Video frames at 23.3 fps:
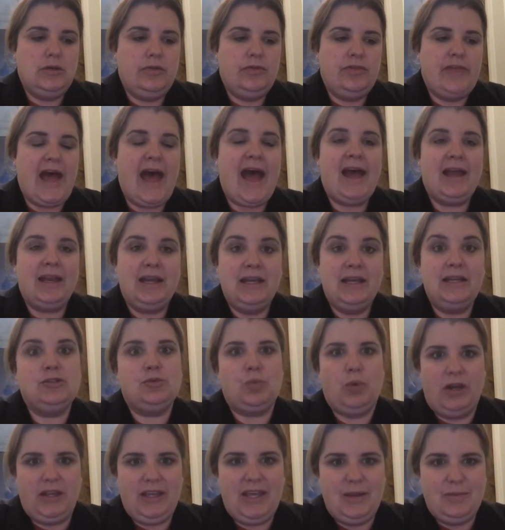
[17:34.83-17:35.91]
that is
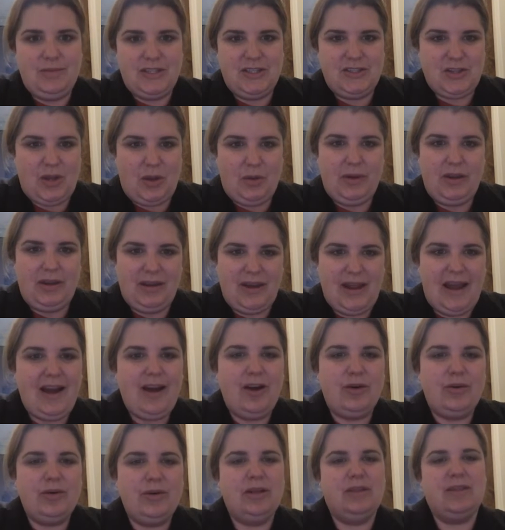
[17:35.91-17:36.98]
what keeps us going
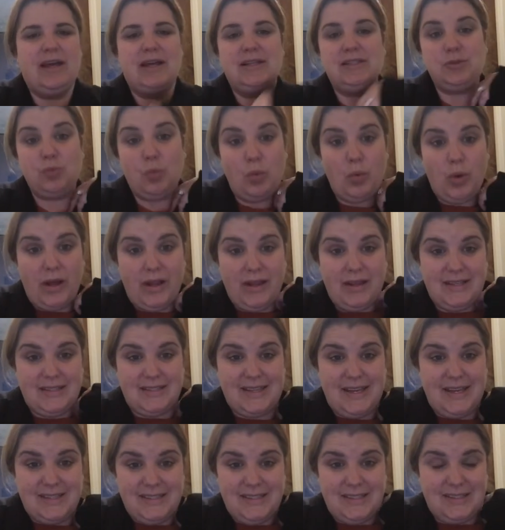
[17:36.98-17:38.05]
now. And that's what
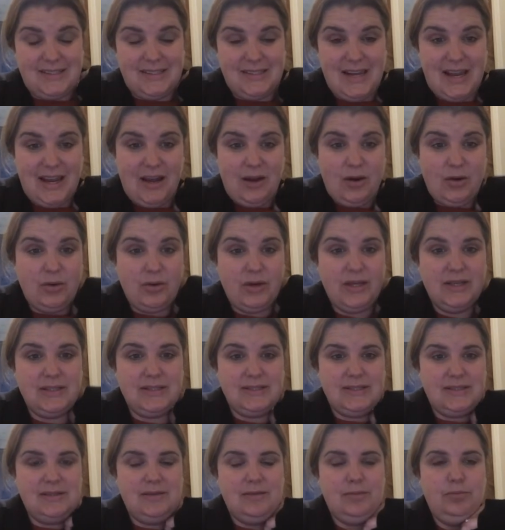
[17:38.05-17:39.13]
excites us now
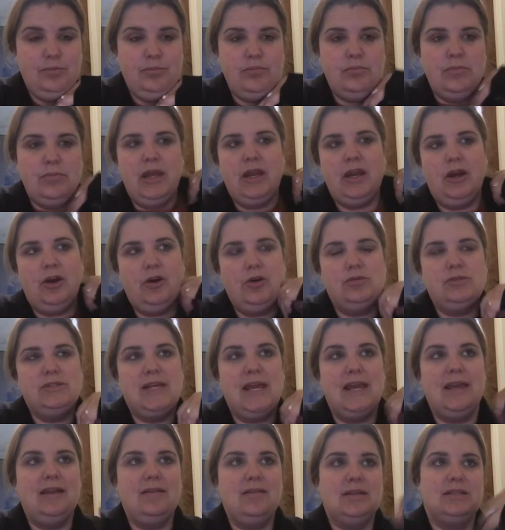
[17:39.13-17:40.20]
is,
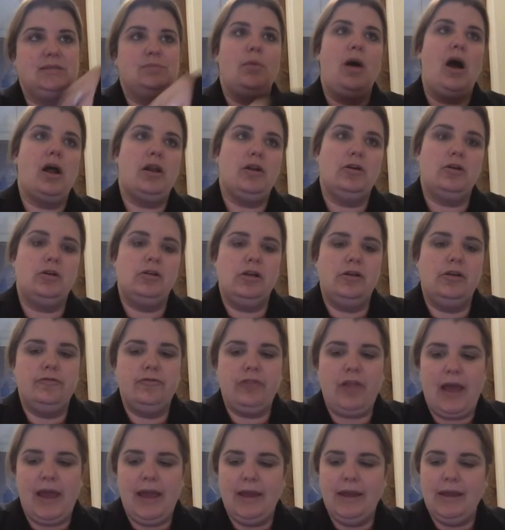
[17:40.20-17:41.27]
taking this model of
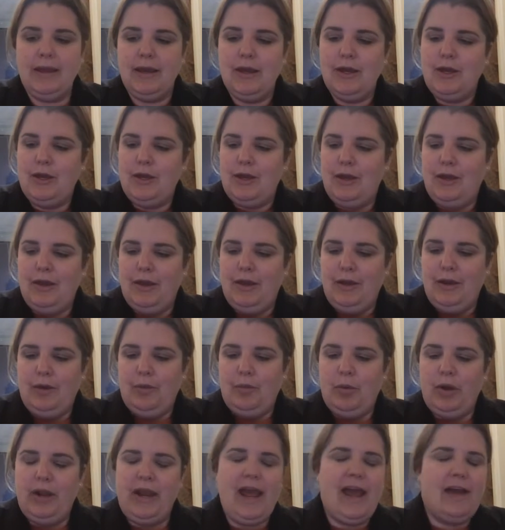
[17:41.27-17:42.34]
like
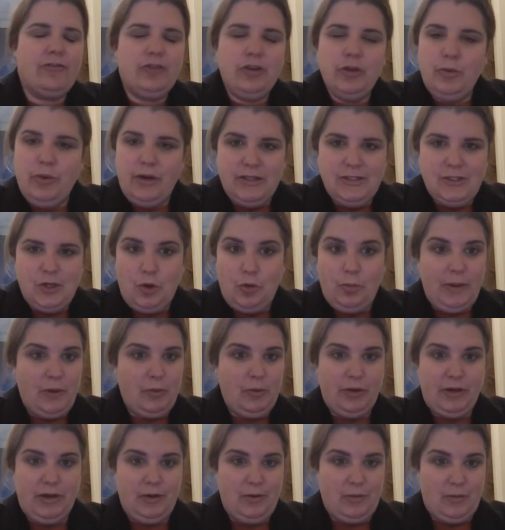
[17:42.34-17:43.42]
what everyone told me
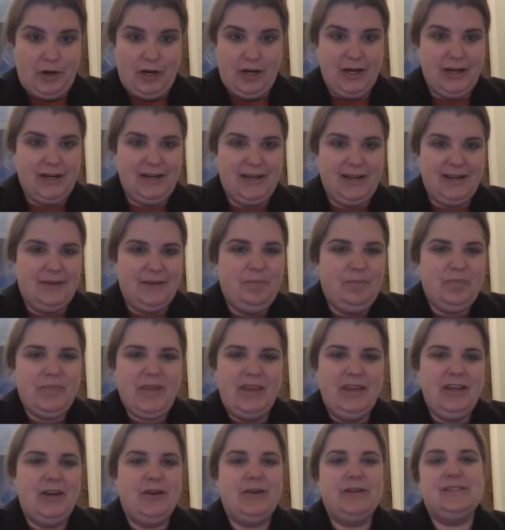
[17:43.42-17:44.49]
wouldn't work.
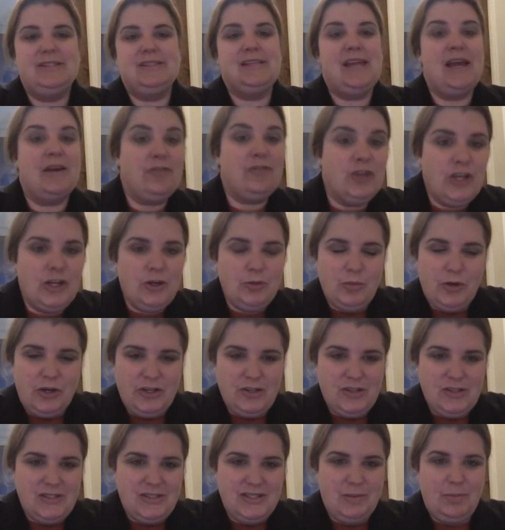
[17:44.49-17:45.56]
It's never going to
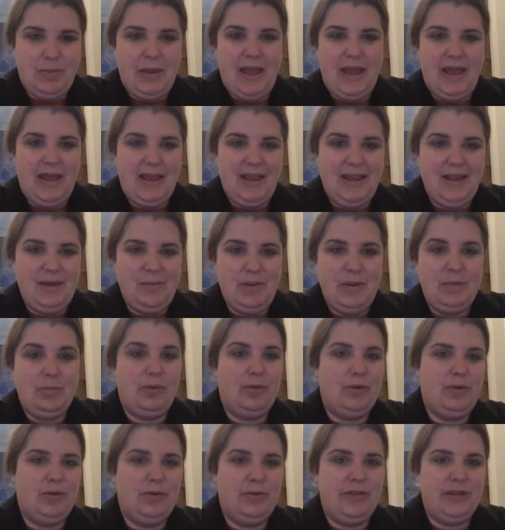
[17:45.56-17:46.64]
work to pay
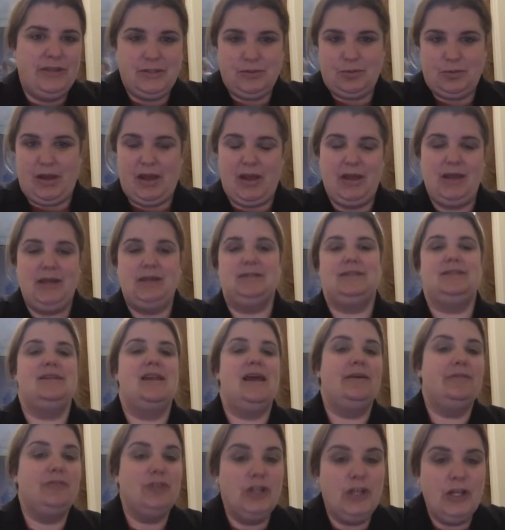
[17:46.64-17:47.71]
people this way. It's
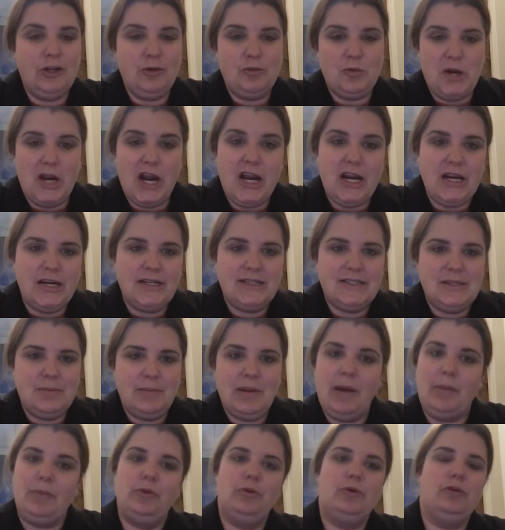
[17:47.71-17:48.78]
never going to work to
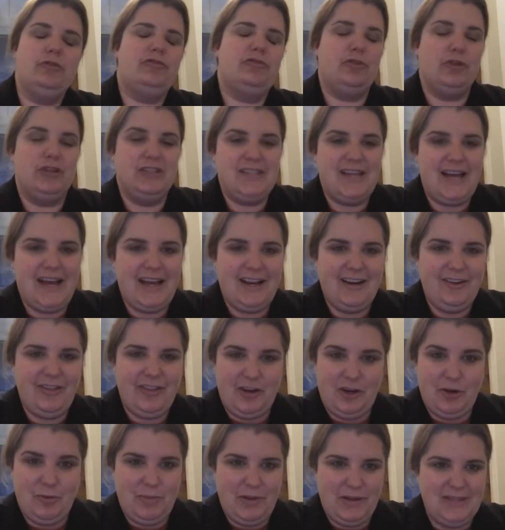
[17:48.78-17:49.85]
be able to afford to hire
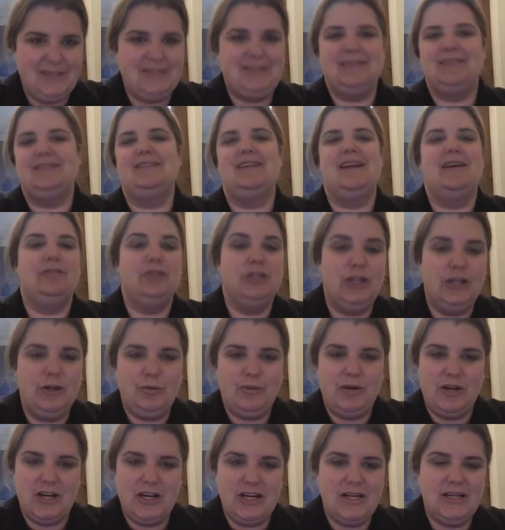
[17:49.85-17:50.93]
therapists. It's never going to
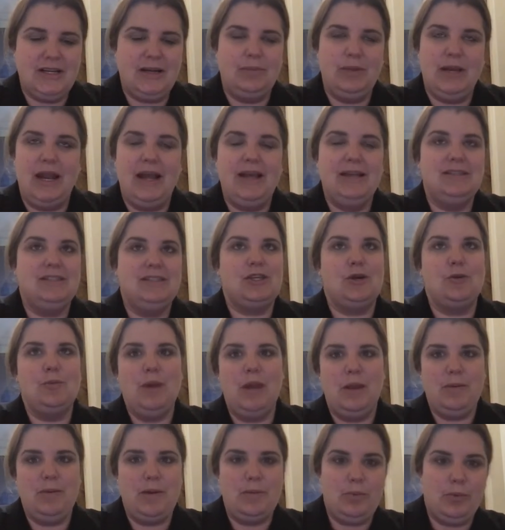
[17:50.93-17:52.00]
work. I mean, I had so
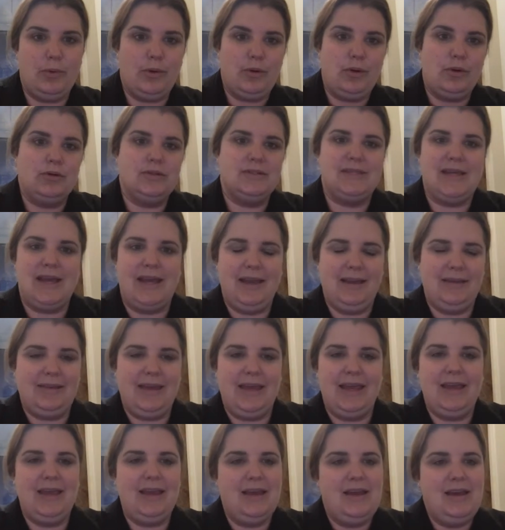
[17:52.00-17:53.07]
many people saying
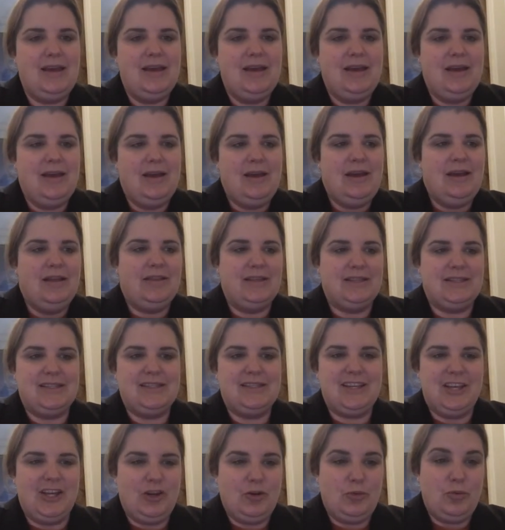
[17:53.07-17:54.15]
like, this
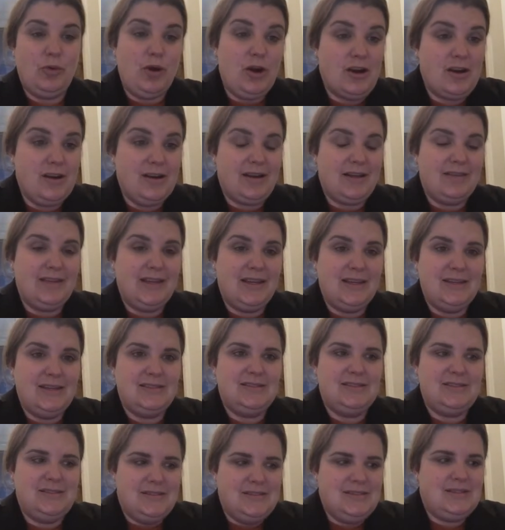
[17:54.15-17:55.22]
isn't going to work. And
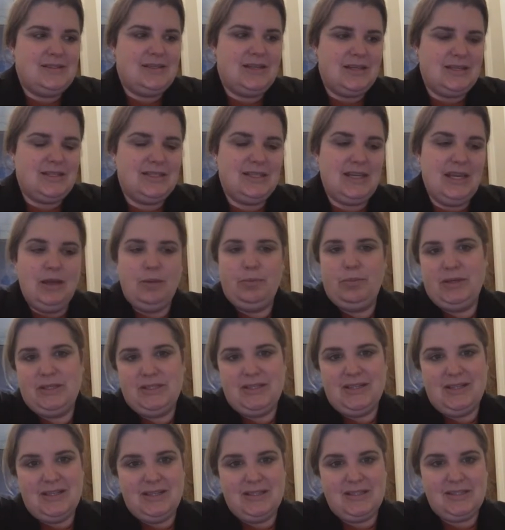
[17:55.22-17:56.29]
then to see a
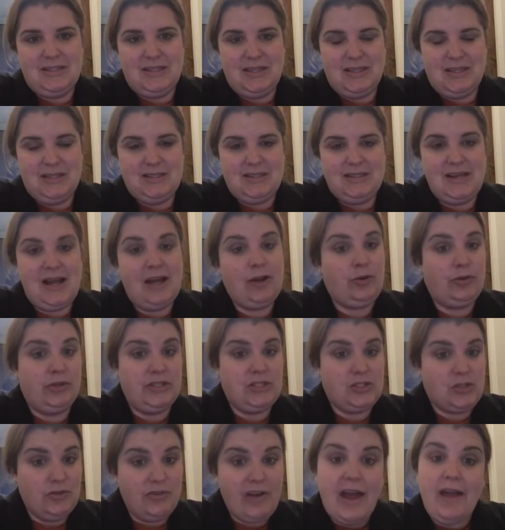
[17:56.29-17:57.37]
business that's not only
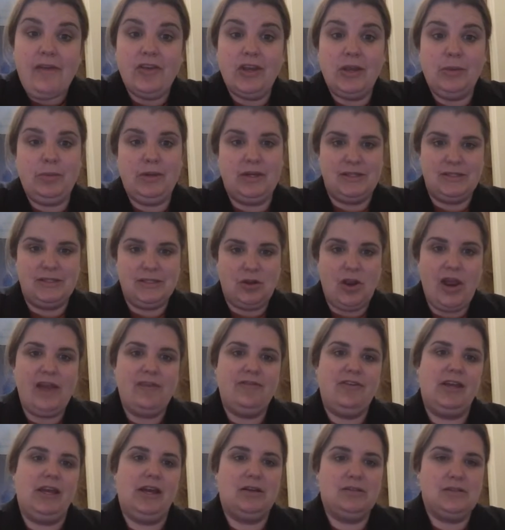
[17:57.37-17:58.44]
surviving, but is
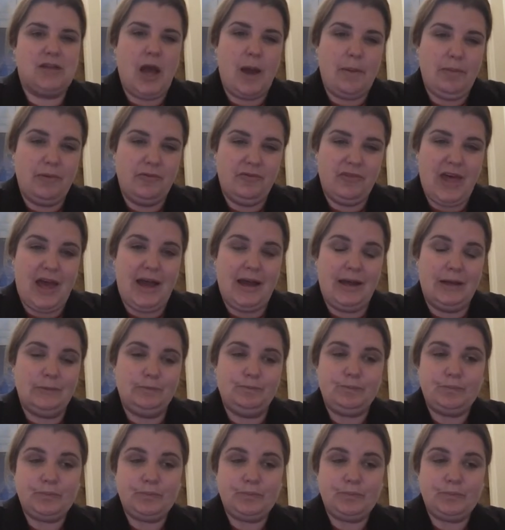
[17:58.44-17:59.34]
thriving on top of that,